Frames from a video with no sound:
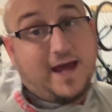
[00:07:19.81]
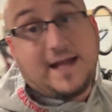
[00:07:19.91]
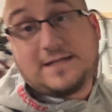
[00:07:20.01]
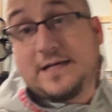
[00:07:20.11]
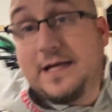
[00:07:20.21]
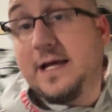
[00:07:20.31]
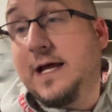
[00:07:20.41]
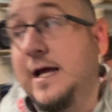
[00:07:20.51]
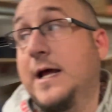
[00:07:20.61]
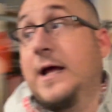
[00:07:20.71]
that.
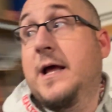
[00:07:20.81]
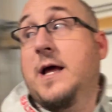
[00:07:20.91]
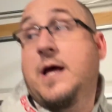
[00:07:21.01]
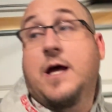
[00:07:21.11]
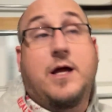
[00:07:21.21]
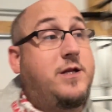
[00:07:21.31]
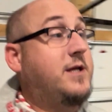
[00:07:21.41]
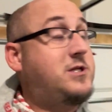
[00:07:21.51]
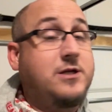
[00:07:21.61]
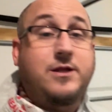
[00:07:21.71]

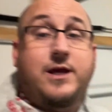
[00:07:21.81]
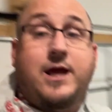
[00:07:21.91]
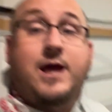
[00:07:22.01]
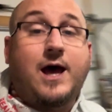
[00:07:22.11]
Additionally,